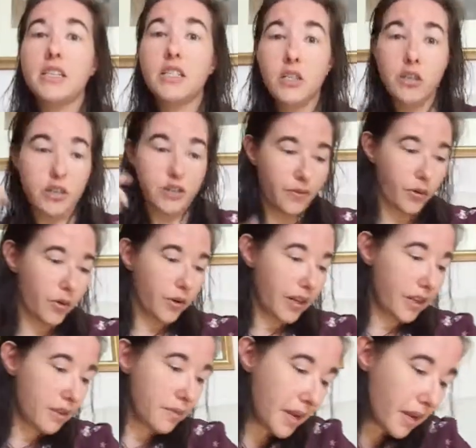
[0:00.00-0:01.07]
Excuse
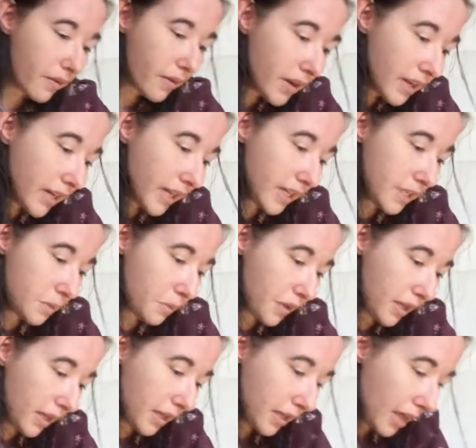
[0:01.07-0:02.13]
Floyd in the background. He's
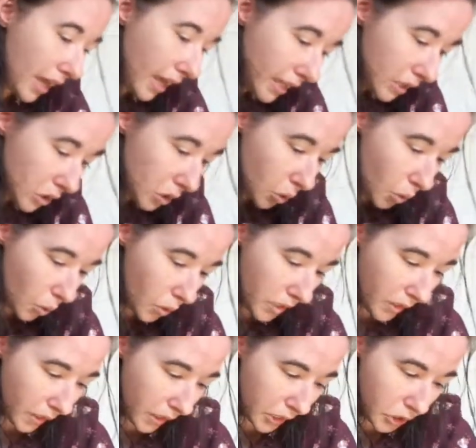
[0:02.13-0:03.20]
being
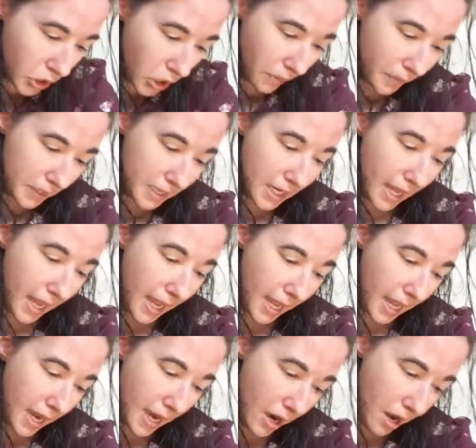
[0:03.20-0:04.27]
extraordinarily chirpy
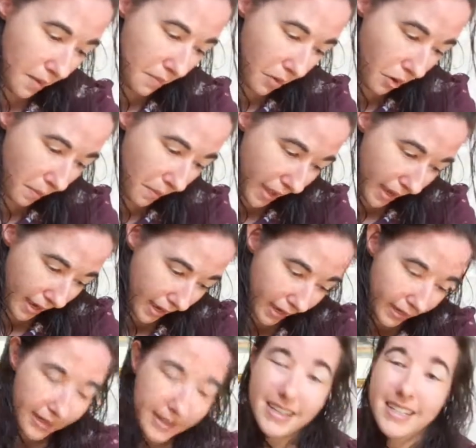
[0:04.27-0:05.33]
today, and I'm not mad
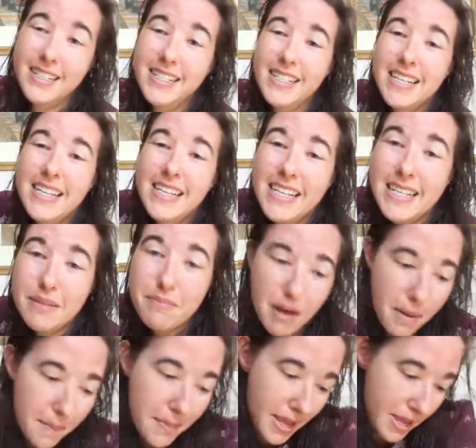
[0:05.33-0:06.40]
at it because he's
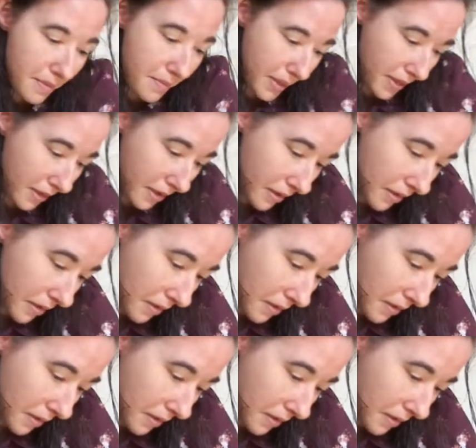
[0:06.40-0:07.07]
my baby.